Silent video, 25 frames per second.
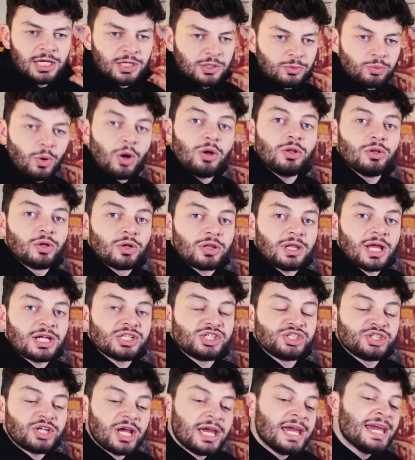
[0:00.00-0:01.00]
You won't look like
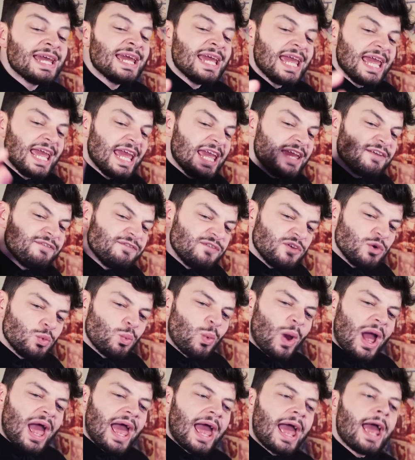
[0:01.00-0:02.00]
shit if you
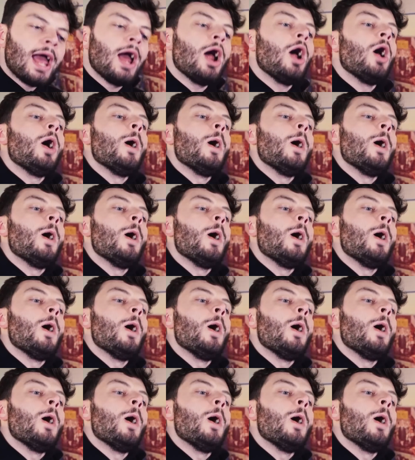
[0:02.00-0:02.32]
wear